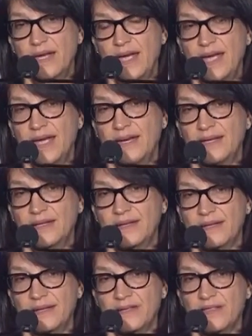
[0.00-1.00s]
and
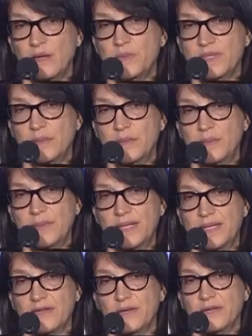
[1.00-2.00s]
soap
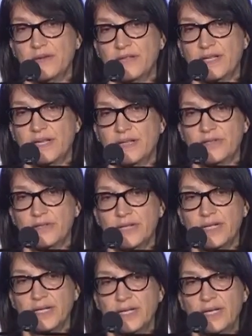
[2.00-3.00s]
subcommittees all over the country.
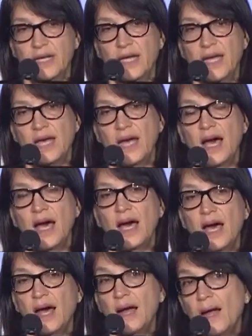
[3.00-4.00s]

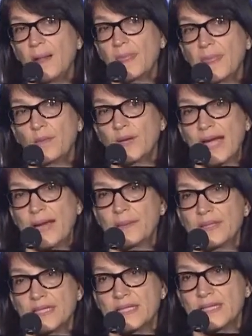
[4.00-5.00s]
Uh, what
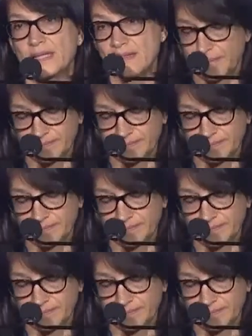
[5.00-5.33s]
happens is